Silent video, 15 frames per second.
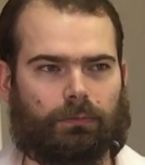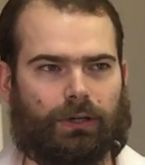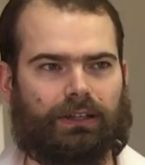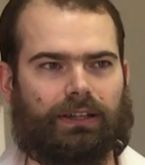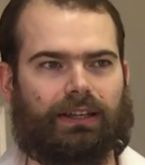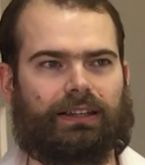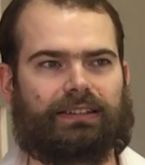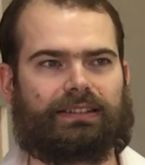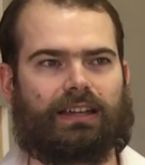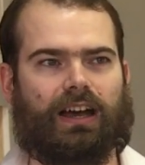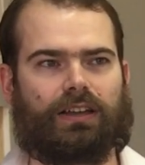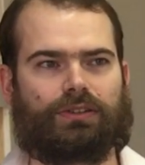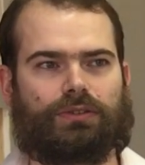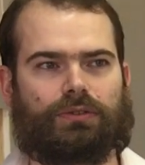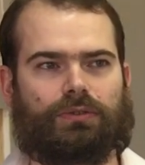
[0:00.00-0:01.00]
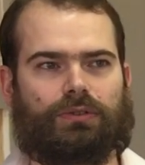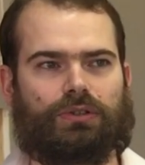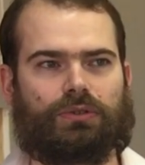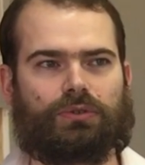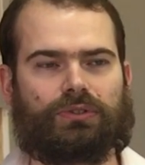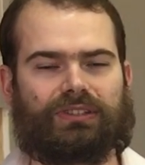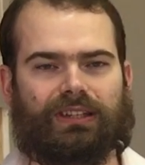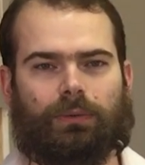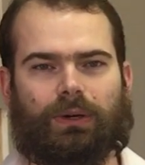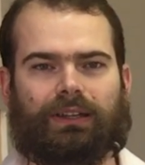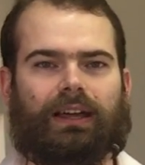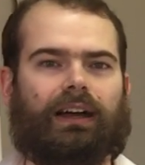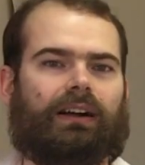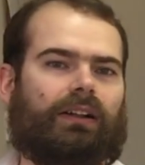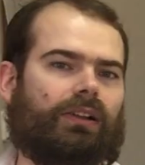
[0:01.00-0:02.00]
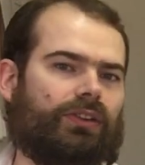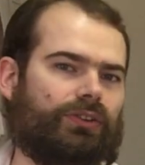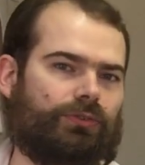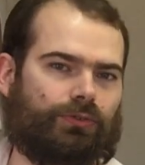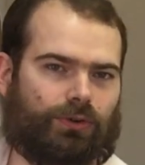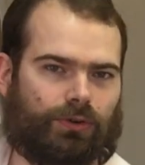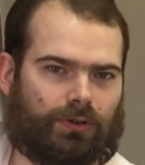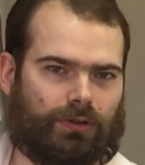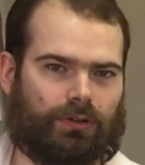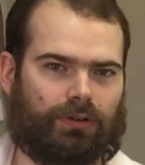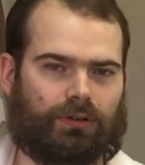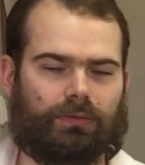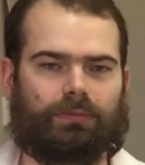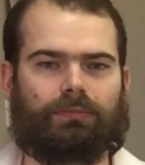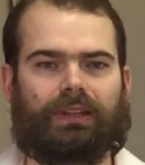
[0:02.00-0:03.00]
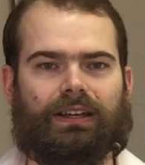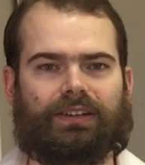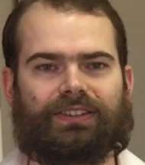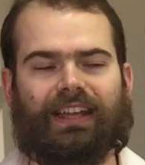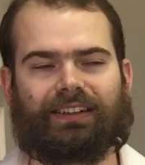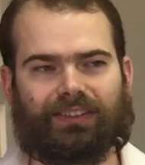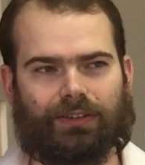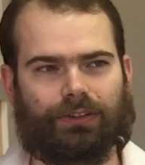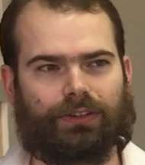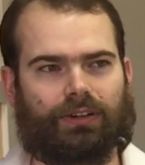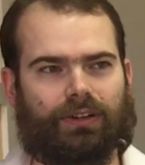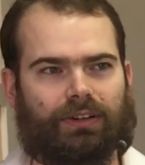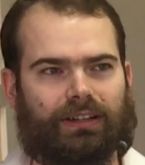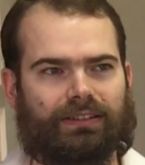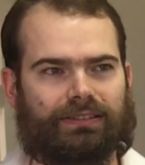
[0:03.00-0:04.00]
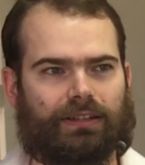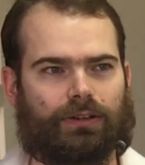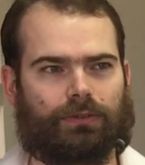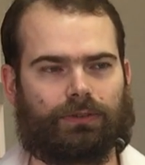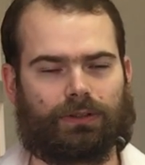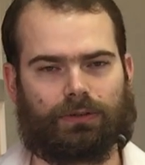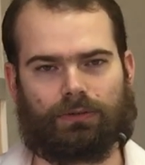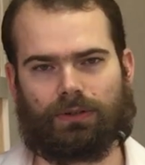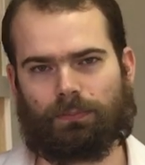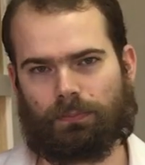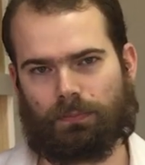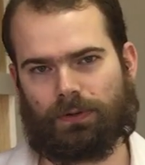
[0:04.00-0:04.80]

when they decide to use someone else for their tax return instead of the